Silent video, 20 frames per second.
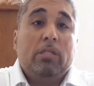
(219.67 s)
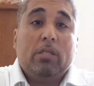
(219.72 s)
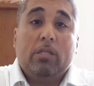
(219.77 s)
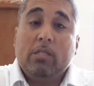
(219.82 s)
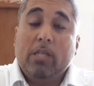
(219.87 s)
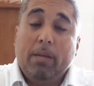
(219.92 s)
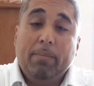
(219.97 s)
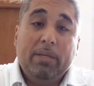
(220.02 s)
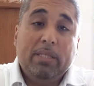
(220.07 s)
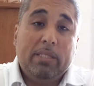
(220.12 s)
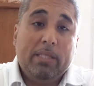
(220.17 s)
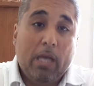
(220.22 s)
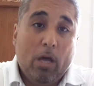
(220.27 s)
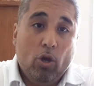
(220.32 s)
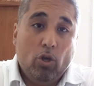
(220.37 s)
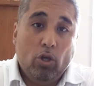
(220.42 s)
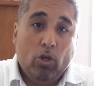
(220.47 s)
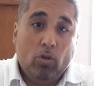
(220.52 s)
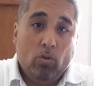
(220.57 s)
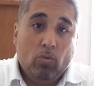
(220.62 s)
Because let me tell
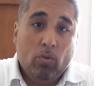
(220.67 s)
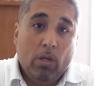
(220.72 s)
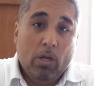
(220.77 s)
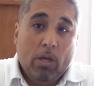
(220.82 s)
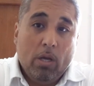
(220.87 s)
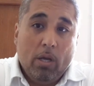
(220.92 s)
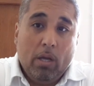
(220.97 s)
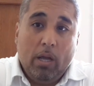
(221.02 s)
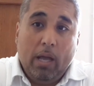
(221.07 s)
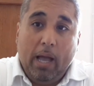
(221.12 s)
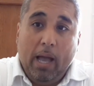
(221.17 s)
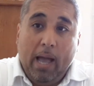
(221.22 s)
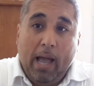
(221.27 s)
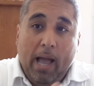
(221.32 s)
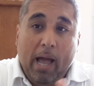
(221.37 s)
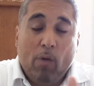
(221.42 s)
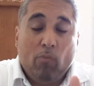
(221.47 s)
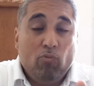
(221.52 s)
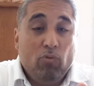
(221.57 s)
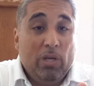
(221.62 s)
you,
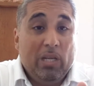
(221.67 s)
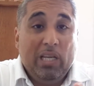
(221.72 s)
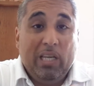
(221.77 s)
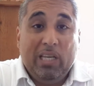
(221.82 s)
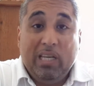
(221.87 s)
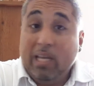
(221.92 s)
I really